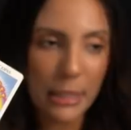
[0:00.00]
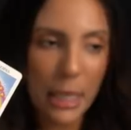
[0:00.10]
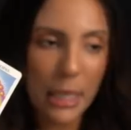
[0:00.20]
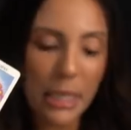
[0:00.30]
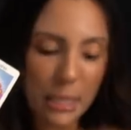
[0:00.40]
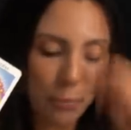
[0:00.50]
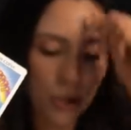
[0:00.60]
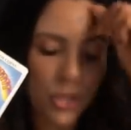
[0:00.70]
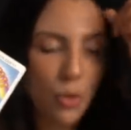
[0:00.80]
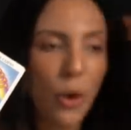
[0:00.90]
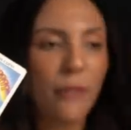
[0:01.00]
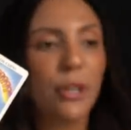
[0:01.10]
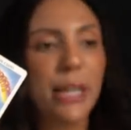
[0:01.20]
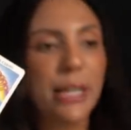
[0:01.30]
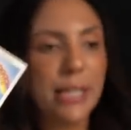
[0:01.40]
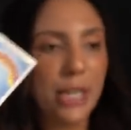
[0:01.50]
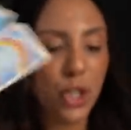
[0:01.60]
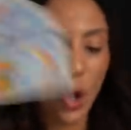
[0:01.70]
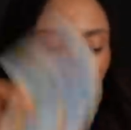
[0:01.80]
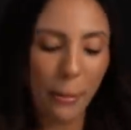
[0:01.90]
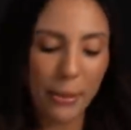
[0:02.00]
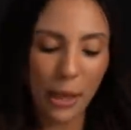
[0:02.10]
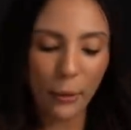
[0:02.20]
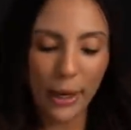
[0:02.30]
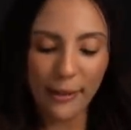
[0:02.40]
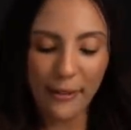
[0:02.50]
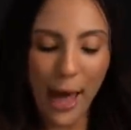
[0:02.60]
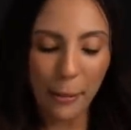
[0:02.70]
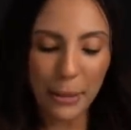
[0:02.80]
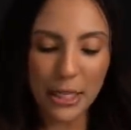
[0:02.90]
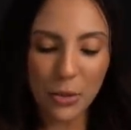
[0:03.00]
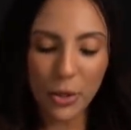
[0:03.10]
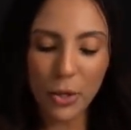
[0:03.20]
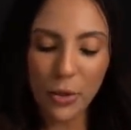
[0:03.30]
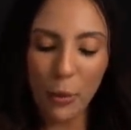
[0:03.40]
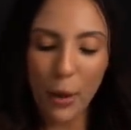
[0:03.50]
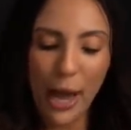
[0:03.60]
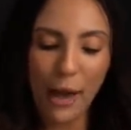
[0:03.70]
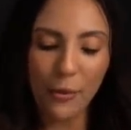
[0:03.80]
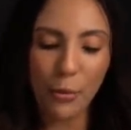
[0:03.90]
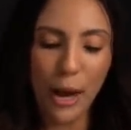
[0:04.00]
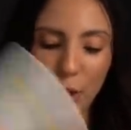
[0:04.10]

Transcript: this person, whoever it is, they show up and they want to have happiness with you. They want to have a brand